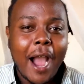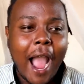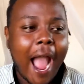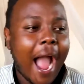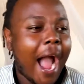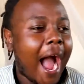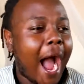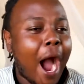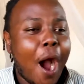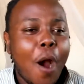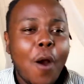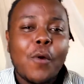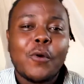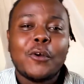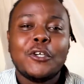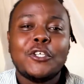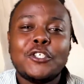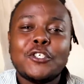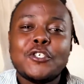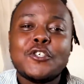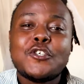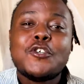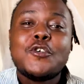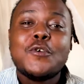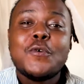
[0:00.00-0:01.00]
How could
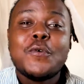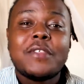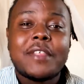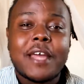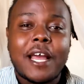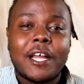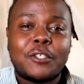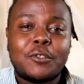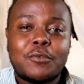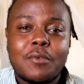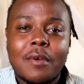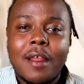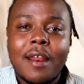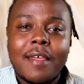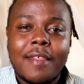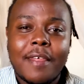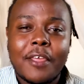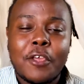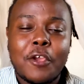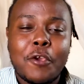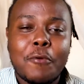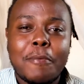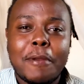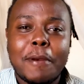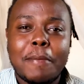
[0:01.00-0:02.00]
you do that to another
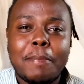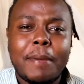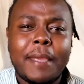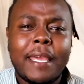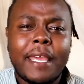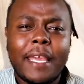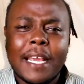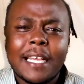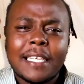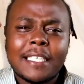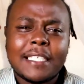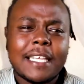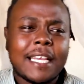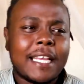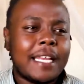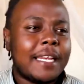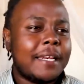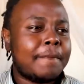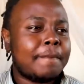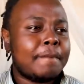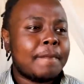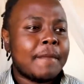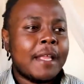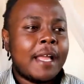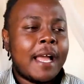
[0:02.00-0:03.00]
human being? As in,
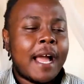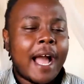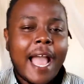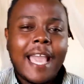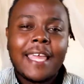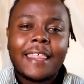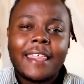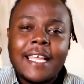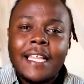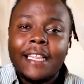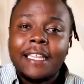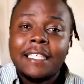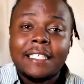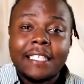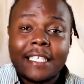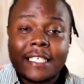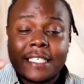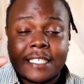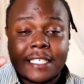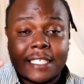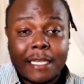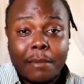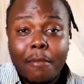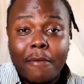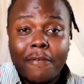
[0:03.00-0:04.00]
I think these are
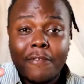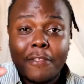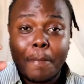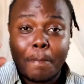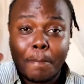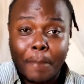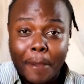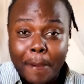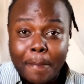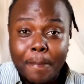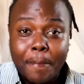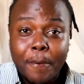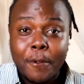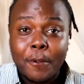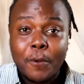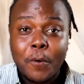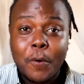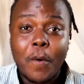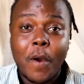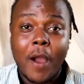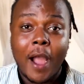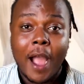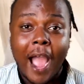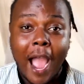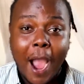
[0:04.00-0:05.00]
some of the people who
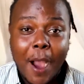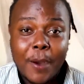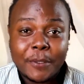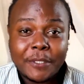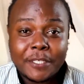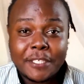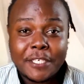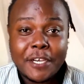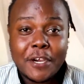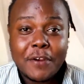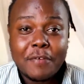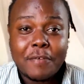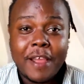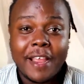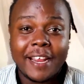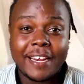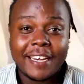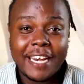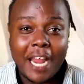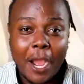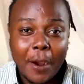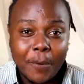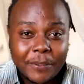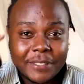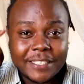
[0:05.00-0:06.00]
are out here right
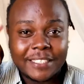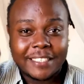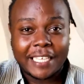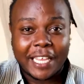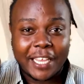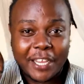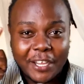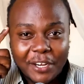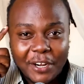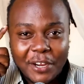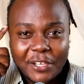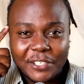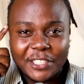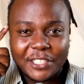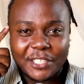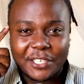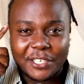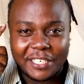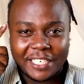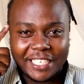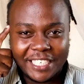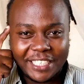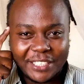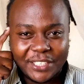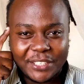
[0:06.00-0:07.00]
now with psychological
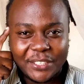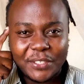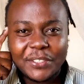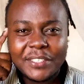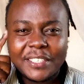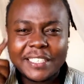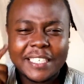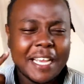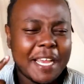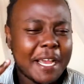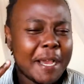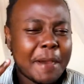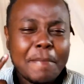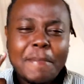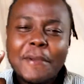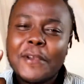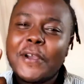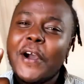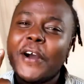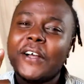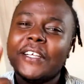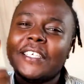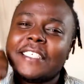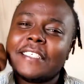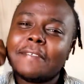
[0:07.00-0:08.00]
issues
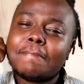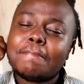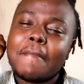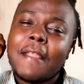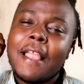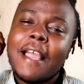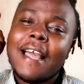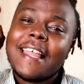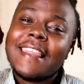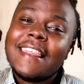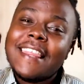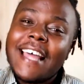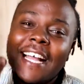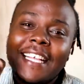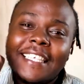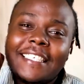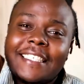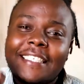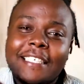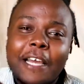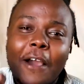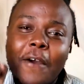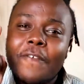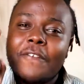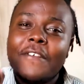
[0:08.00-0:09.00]
because that
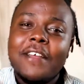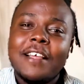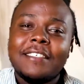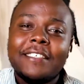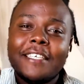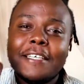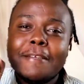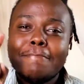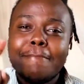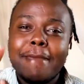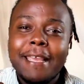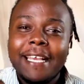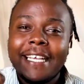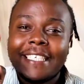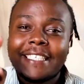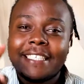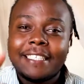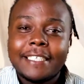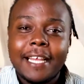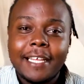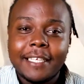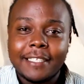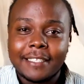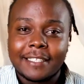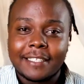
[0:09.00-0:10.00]
stuff doesn't make
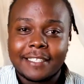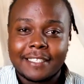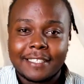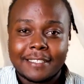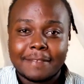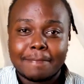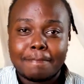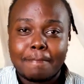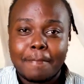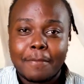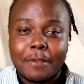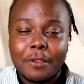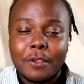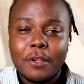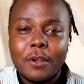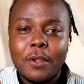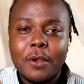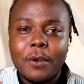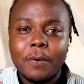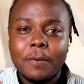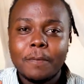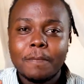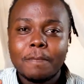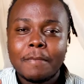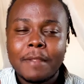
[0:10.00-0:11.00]
sense, you
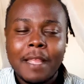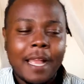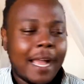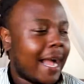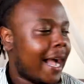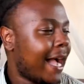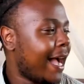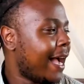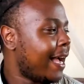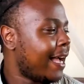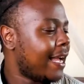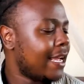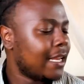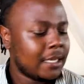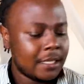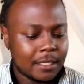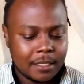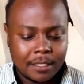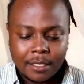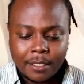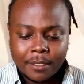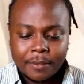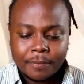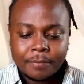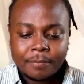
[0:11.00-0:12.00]
know? And
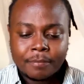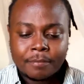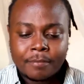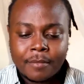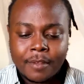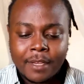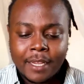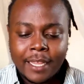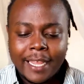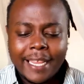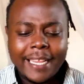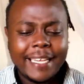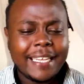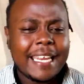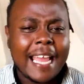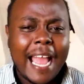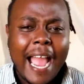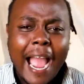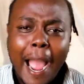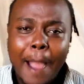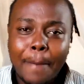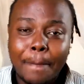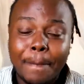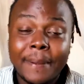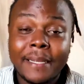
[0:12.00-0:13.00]
it
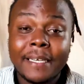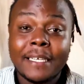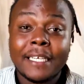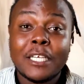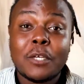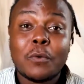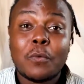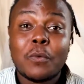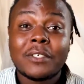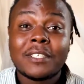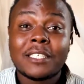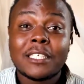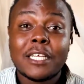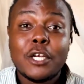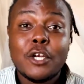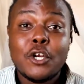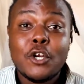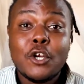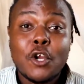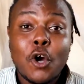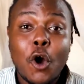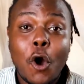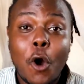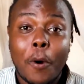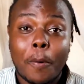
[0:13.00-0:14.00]
happened, it was a
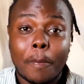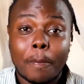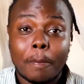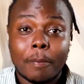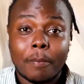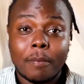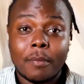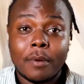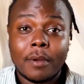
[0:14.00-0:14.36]
norm